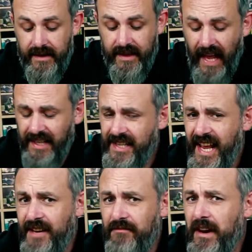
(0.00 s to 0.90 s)
That's
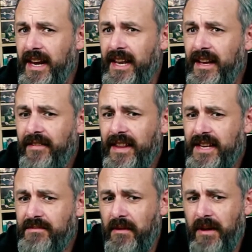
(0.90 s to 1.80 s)
it, really. I think
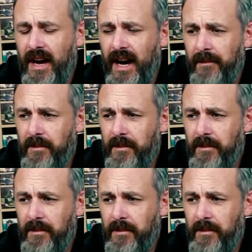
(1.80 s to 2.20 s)
that's where we are.